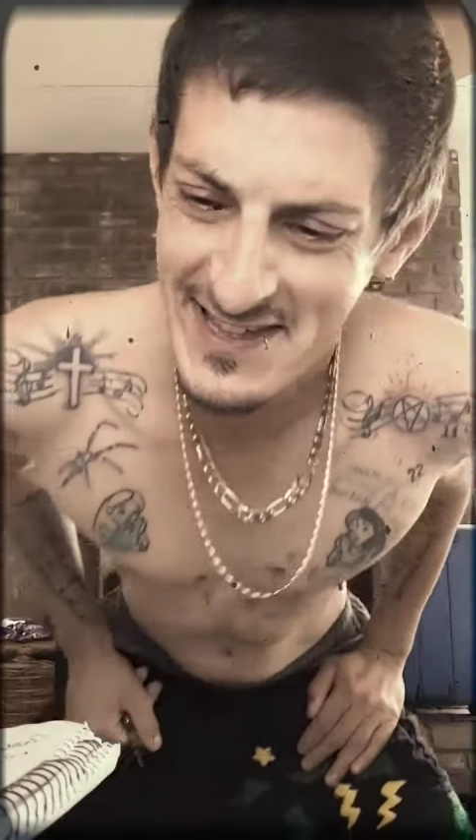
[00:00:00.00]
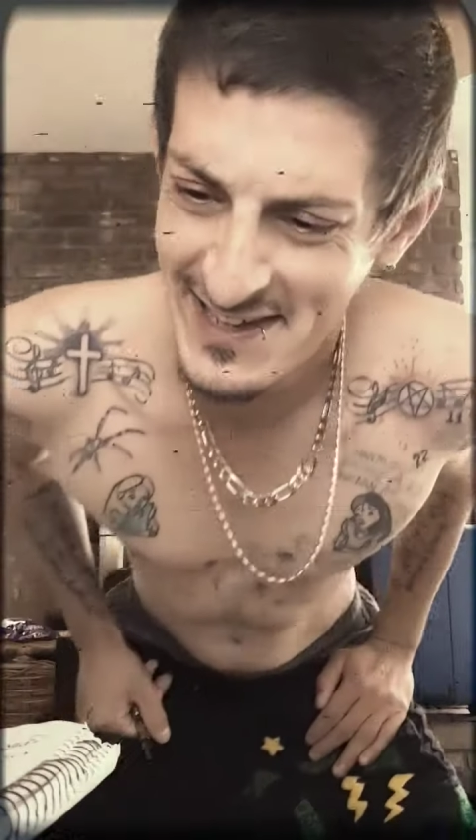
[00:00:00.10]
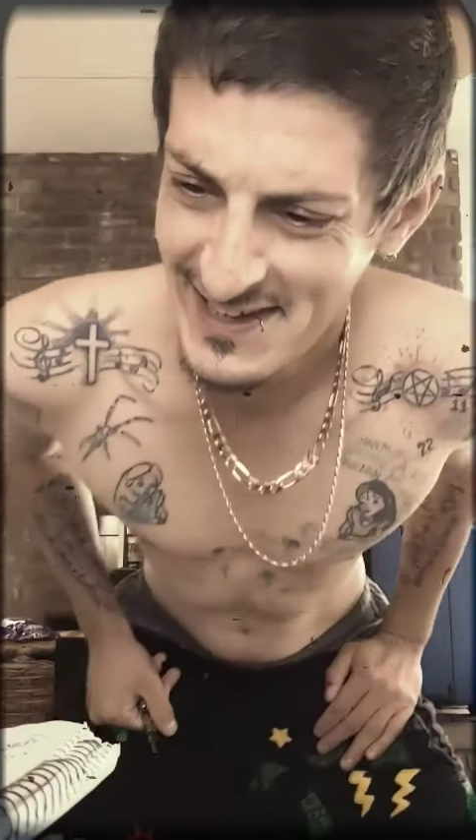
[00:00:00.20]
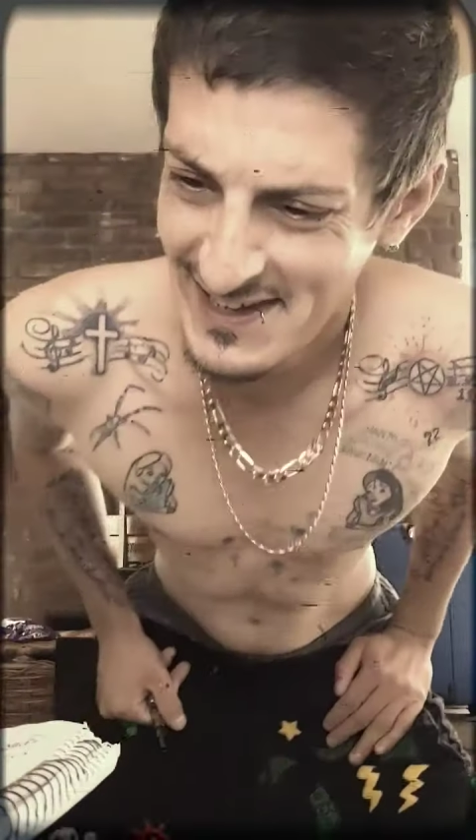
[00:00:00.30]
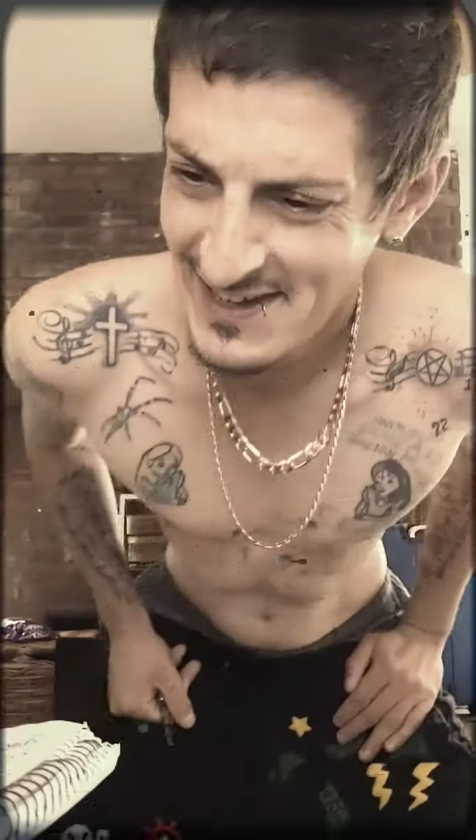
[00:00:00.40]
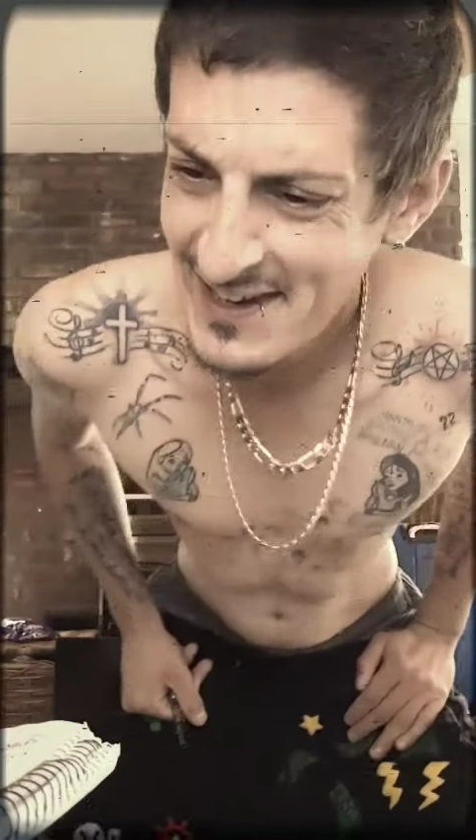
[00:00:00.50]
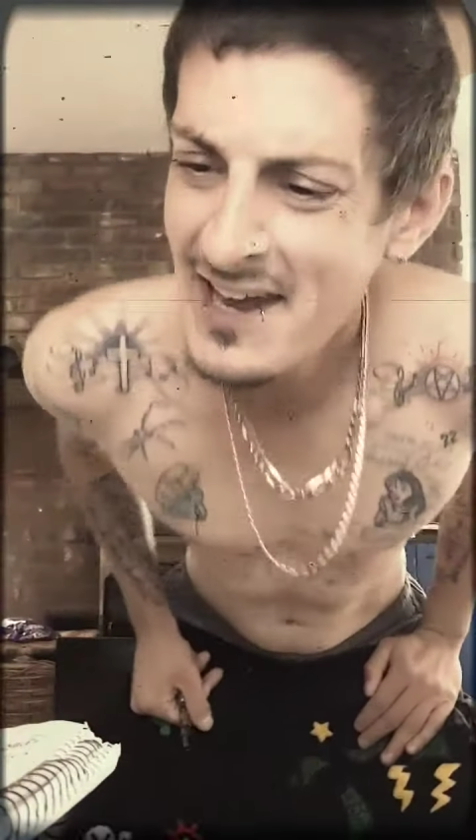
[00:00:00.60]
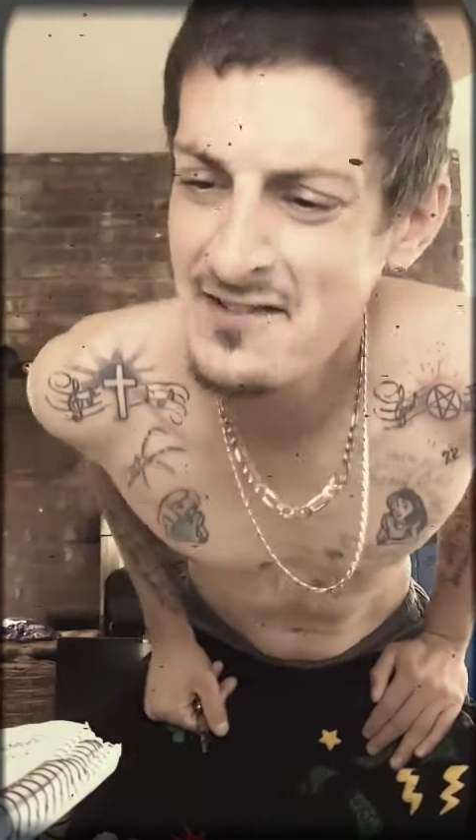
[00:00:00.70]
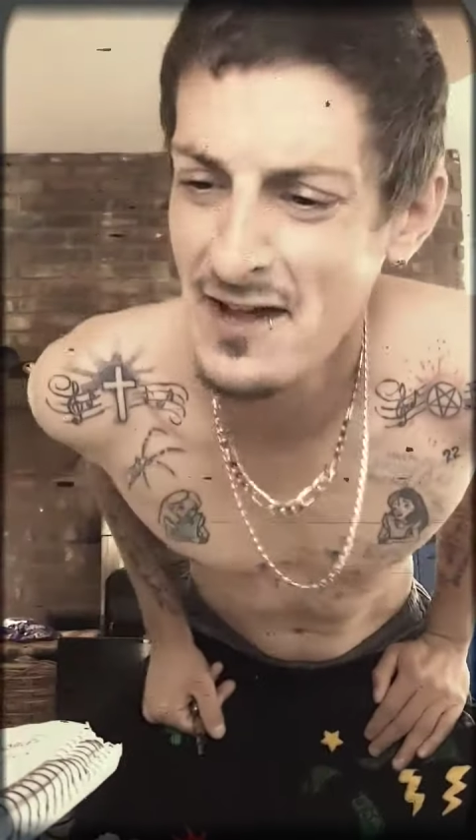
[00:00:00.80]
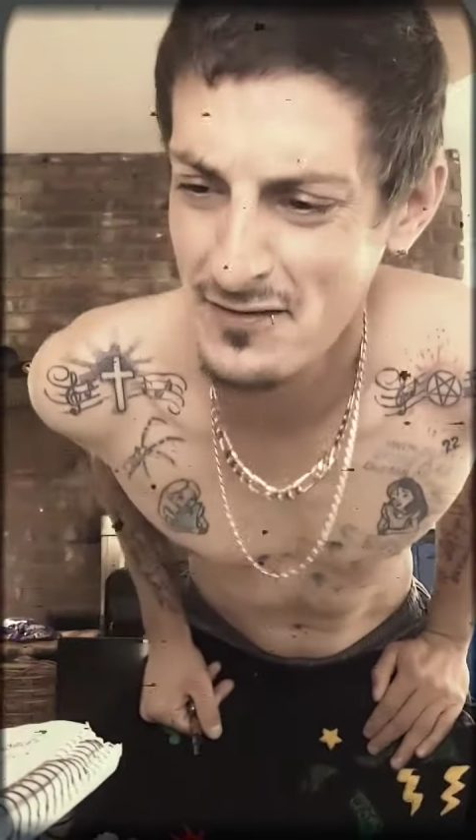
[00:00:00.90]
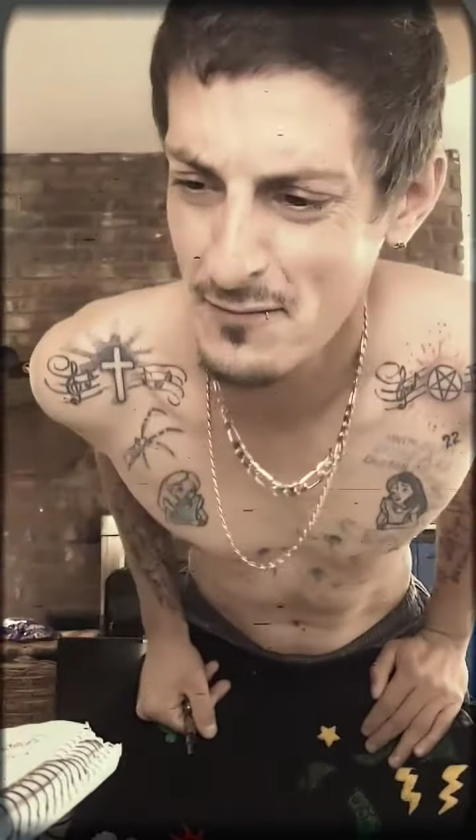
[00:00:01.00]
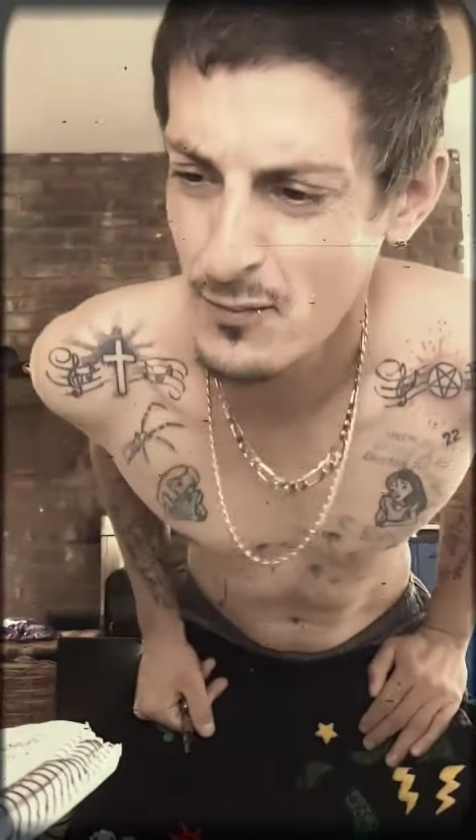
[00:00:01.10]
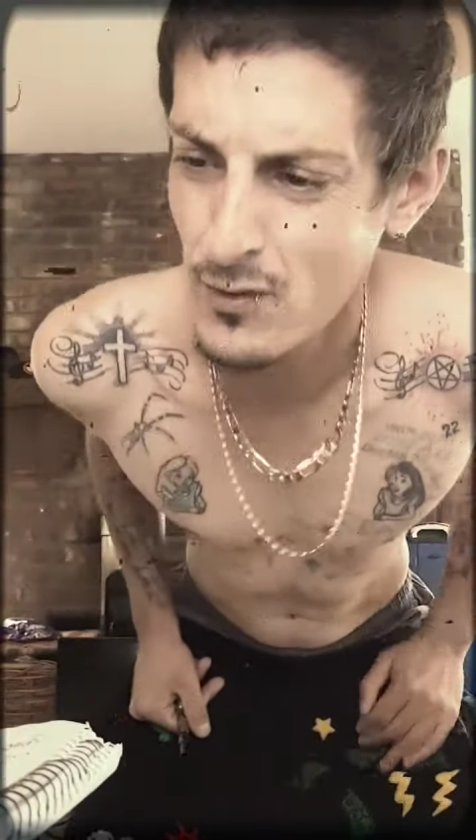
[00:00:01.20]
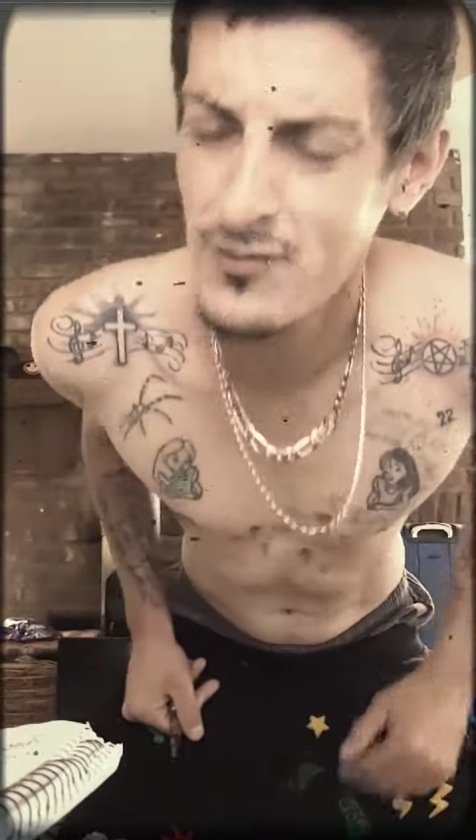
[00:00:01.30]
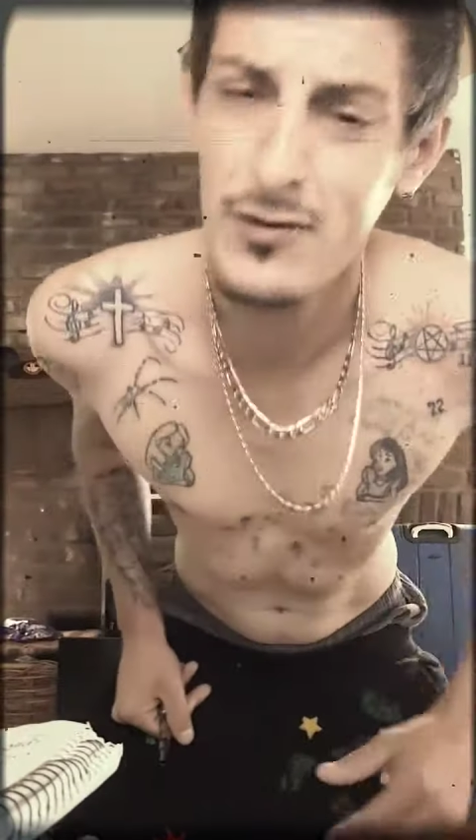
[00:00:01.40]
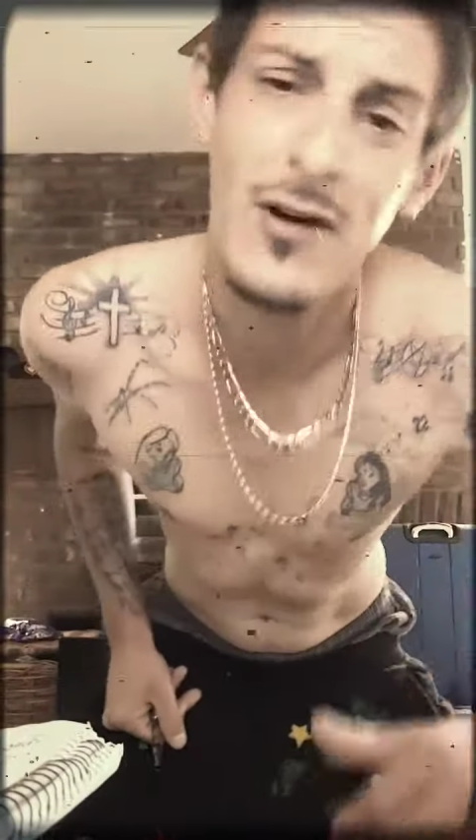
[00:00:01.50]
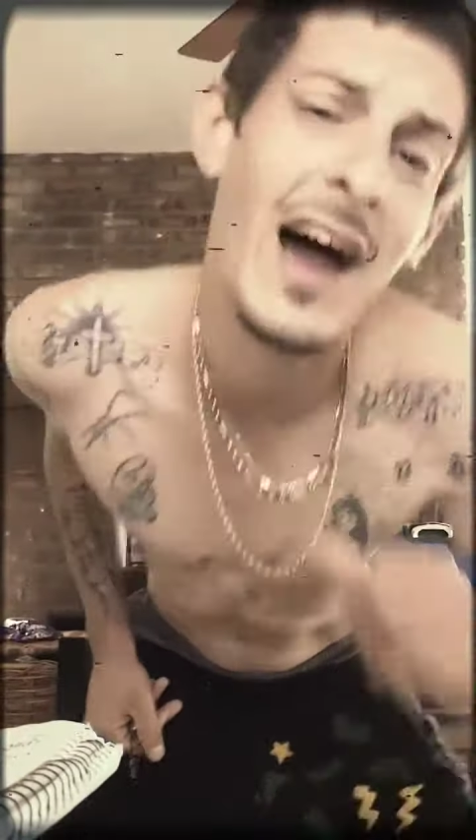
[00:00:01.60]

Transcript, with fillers: It's nothing personal.